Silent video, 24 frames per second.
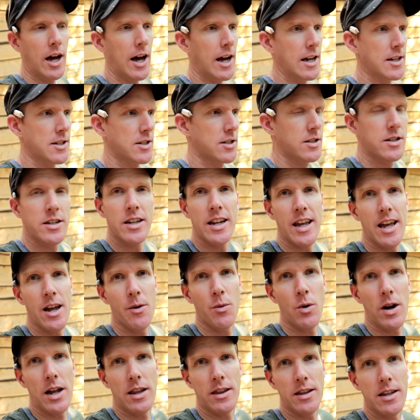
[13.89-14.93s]
guys.
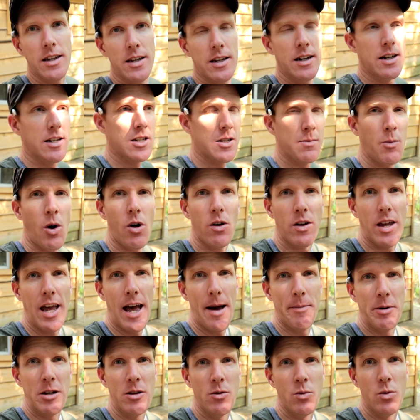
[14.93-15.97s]
Today we're at the uh, small
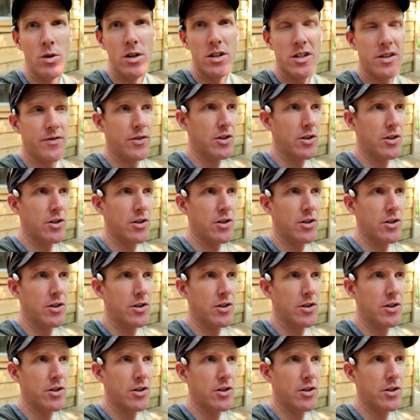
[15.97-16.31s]
cabin in the woods.